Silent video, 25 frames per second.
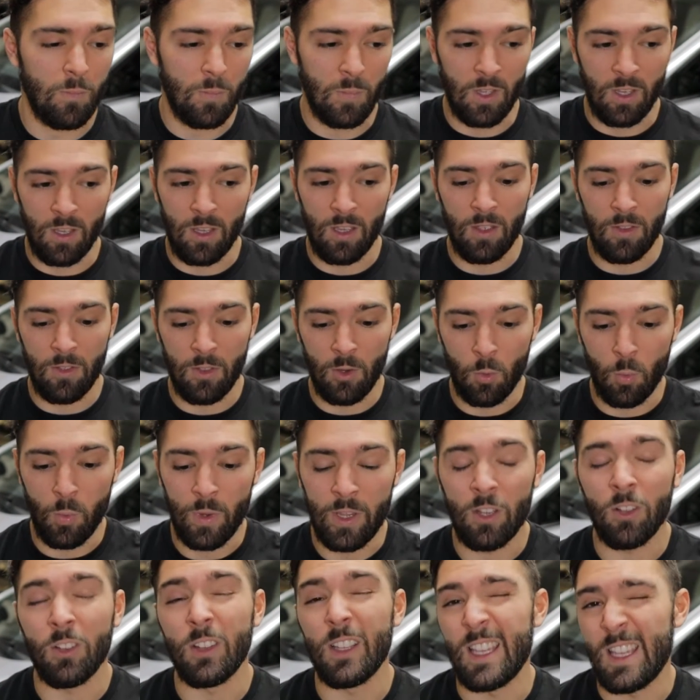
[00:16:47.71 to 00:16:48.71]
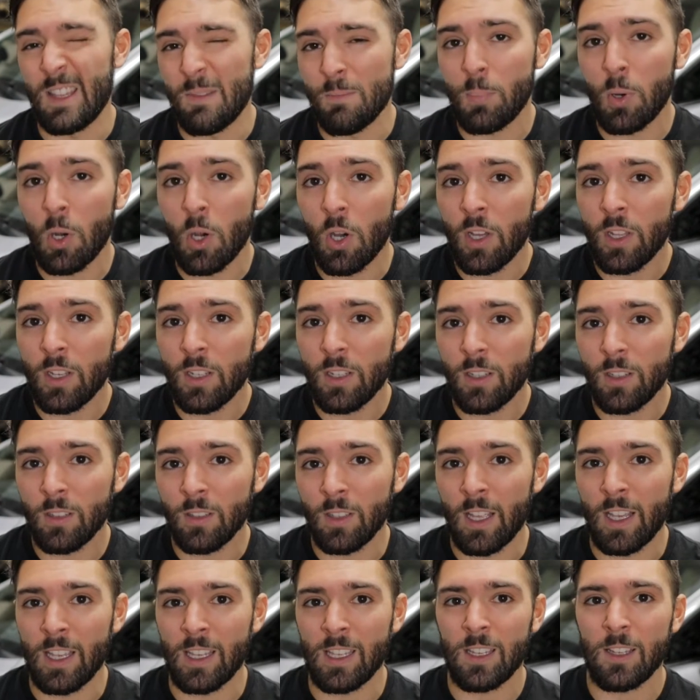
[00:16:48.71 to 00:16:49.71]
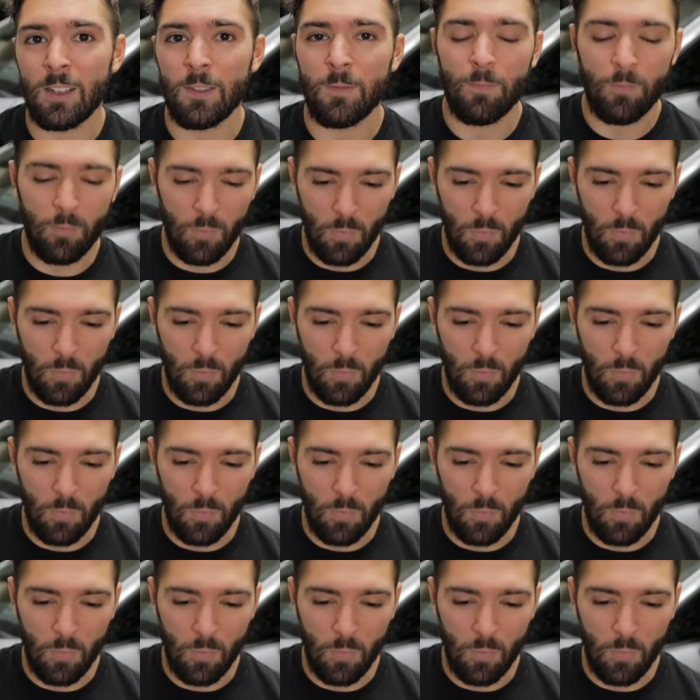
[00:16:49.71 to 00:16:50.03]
the wheel input like